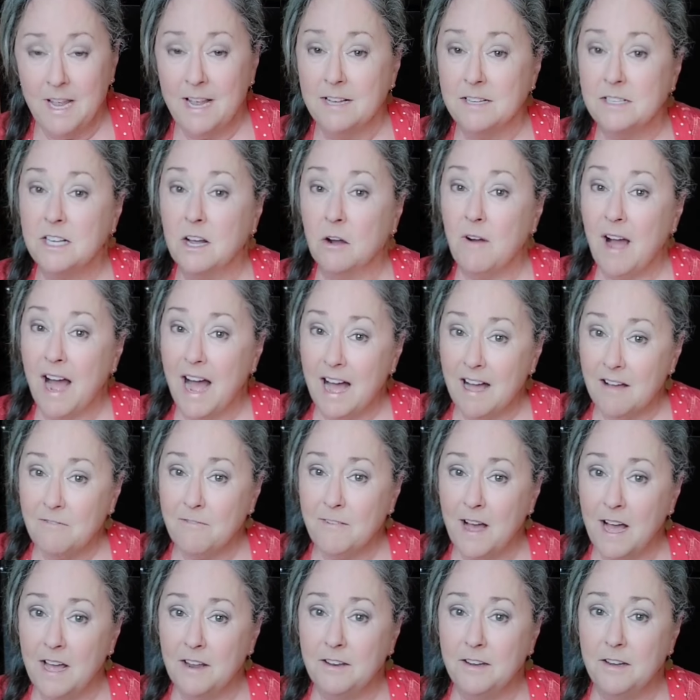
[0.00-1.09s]
So I
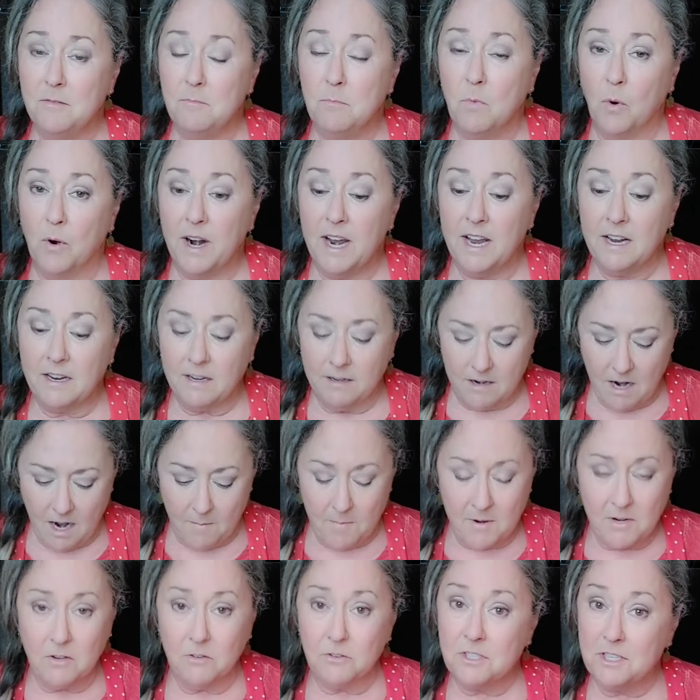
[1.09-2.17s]
find it more
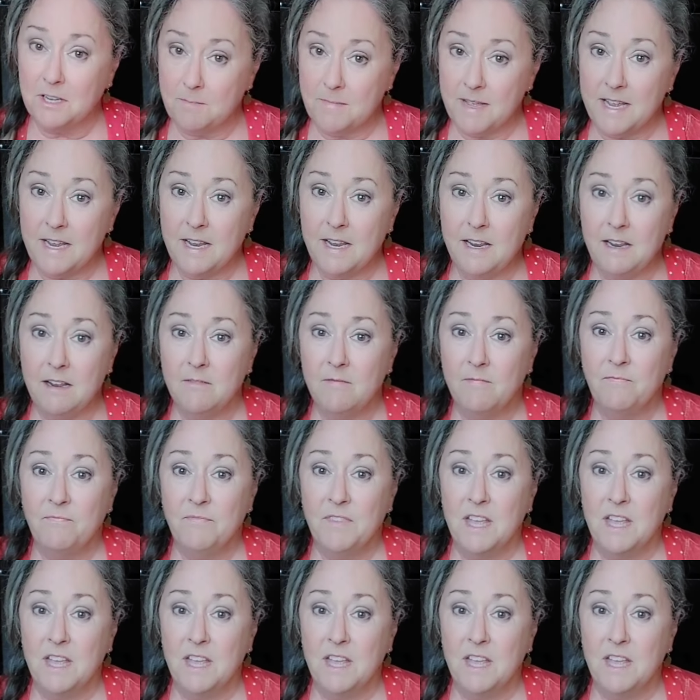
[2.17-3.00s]
economical to me